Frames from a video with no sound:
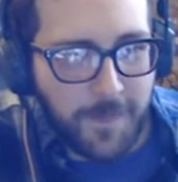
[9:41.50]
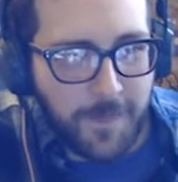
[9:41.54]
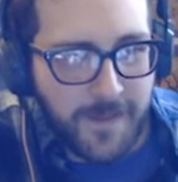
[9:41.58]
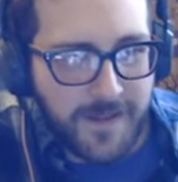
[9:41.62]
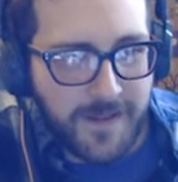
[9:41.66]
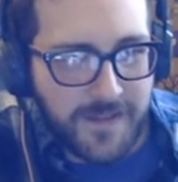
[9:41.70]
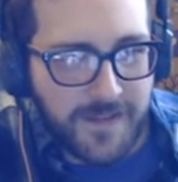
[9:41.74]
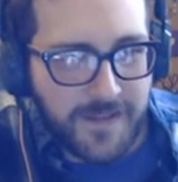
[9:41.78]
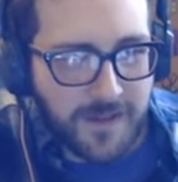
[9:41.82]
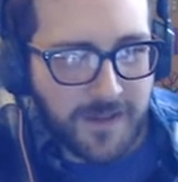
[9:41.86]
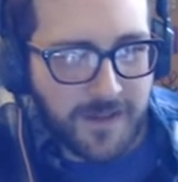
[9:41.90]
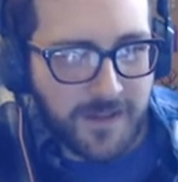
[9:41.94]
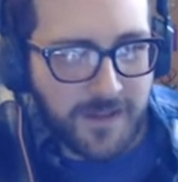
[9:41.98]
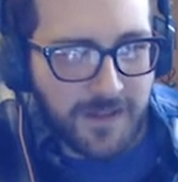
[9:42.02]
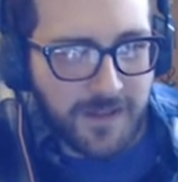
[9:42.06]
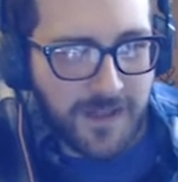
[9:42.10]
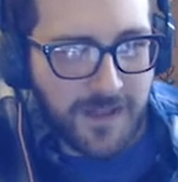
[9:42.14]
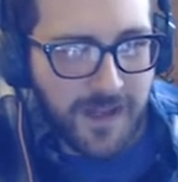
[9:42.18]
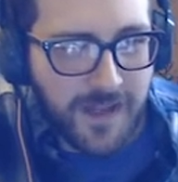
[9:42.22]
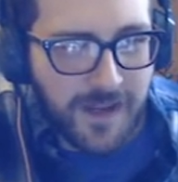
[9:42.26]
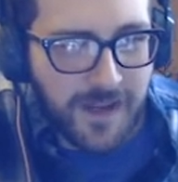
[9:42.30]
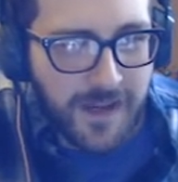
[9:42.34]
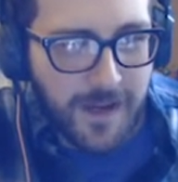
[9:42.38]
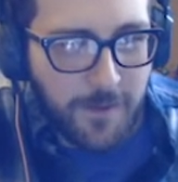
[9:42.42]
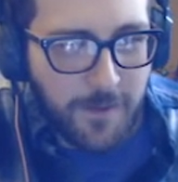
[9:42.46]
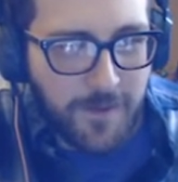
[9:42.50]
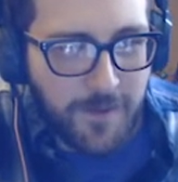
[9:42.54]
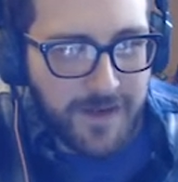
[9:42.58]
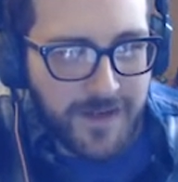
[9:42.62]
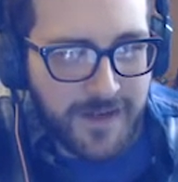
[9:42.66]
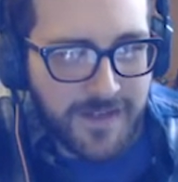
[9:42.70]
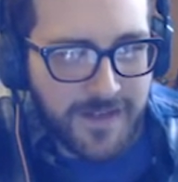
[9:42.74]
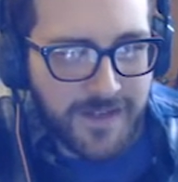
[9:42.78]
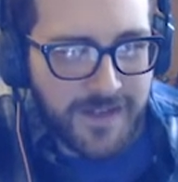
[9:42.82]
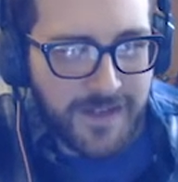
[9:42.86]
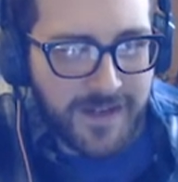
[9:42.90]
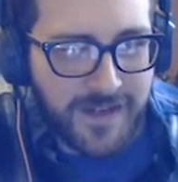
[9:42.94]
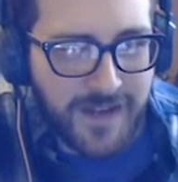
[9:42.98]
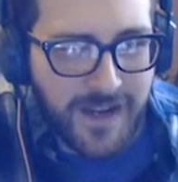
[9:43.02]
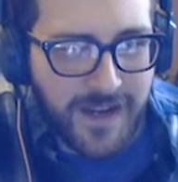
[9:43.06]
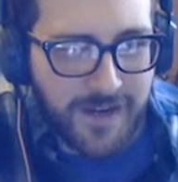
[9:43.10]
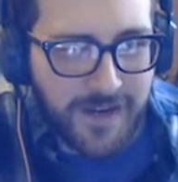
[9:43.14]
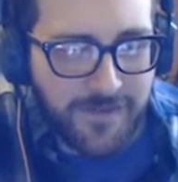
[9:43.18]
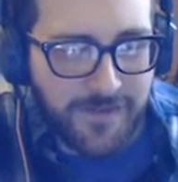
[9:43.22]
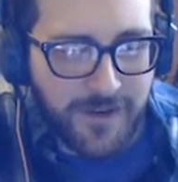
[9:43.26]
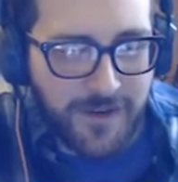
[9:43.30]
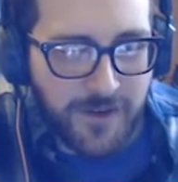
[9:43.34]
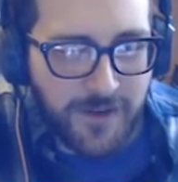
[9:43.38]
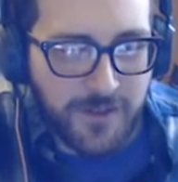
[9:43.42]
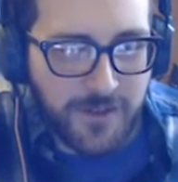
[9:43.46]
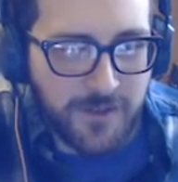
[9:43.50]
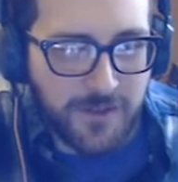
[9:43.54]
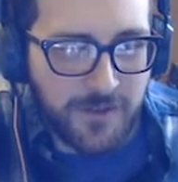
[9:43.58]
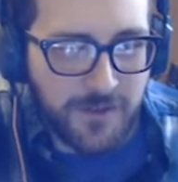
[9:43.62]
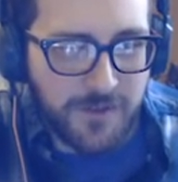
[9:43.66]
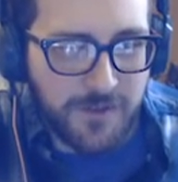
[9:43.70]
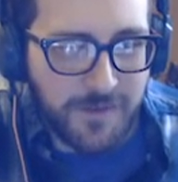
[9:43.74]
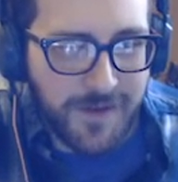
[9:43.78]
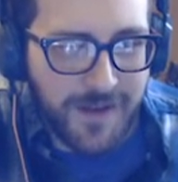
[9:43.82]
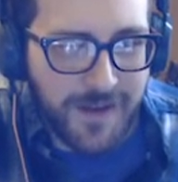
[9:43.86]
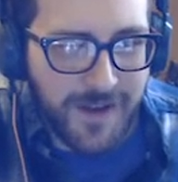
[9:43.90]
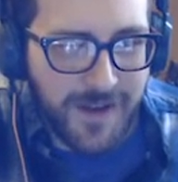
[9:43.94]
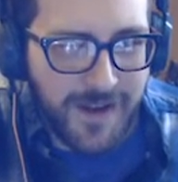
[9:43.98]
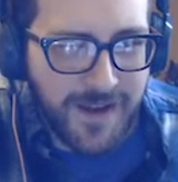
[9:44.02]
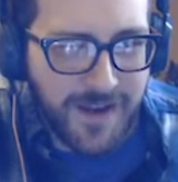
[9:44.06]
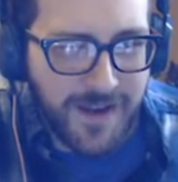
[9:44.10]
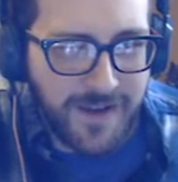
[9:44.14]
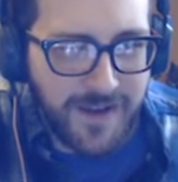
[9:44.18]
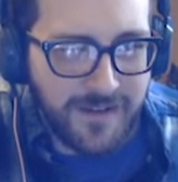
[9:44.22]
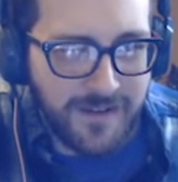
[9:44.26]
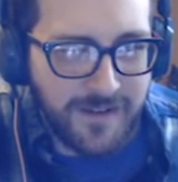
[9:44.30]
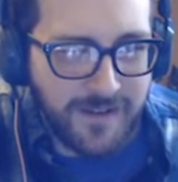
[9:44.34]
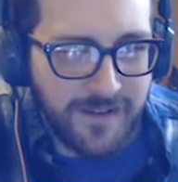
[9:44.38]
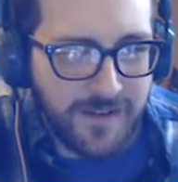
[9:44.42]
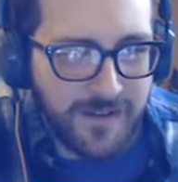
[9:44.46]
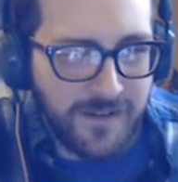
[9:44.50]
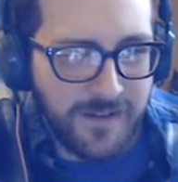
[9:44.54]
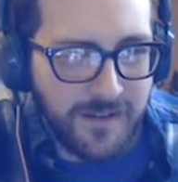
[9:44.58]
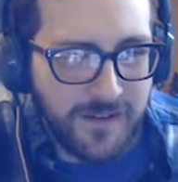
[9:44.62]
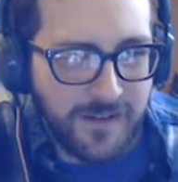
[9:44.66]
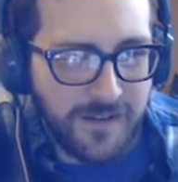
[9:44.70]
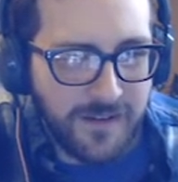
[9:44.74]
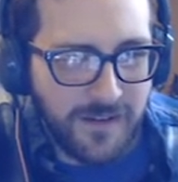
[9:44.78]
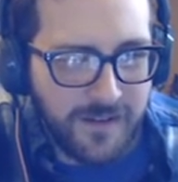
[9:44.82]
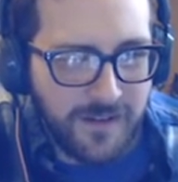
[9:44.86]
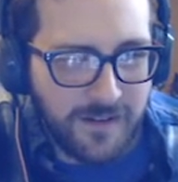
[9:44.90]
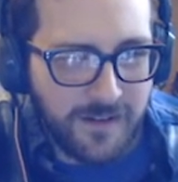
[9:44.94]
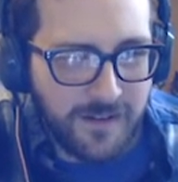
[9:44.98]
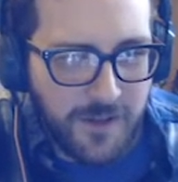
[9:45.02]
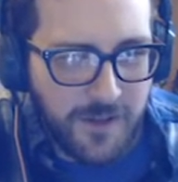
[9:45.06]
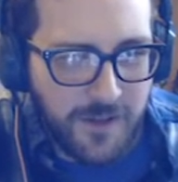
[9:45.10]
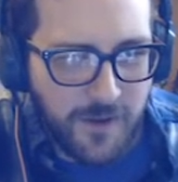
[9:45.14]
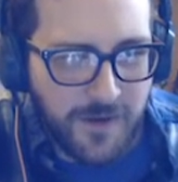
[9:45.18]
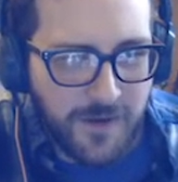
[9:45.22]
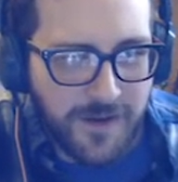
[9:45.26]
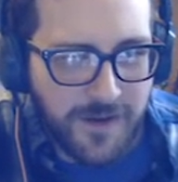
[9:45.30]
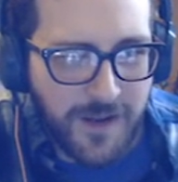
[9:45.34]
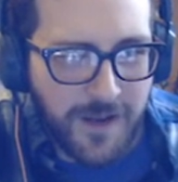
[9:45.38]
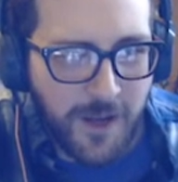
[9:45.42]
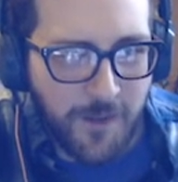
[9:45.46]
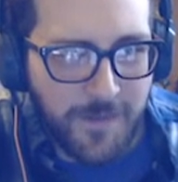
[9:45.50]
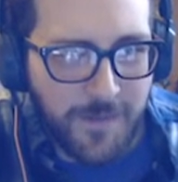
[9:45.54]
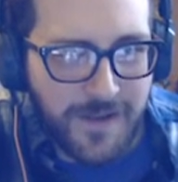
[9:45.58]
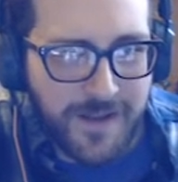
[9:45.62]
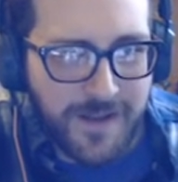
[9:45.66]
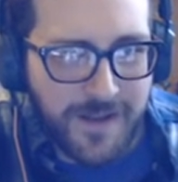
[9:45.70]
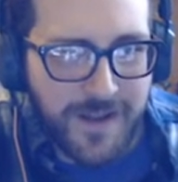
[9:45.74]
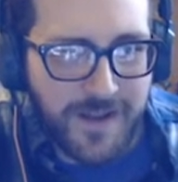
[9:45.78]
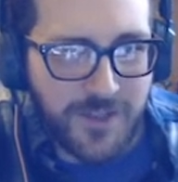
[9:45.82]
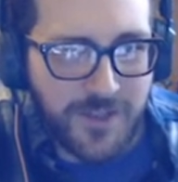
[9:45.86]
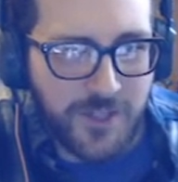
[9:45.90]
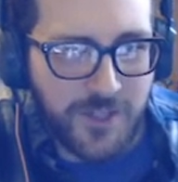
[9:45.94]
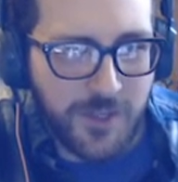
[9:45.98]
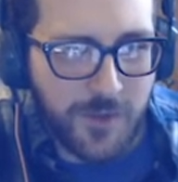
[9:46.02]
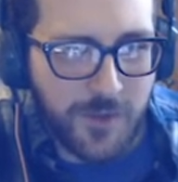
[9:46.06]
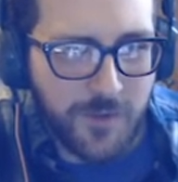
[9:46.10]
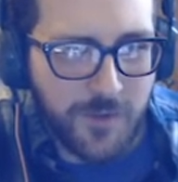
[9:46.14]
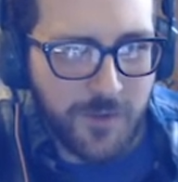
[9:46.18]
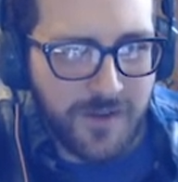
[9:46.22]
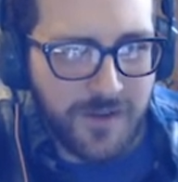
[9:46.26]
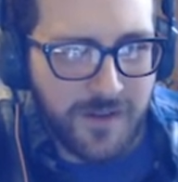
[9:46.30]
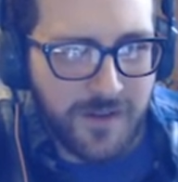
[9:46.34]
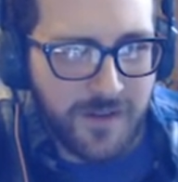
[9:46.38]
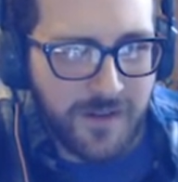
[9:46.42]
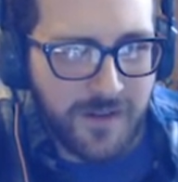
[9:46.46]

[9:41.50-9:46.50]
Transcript: It's all a lie. We need to get out of here as soon as we can. You can help me, can't you?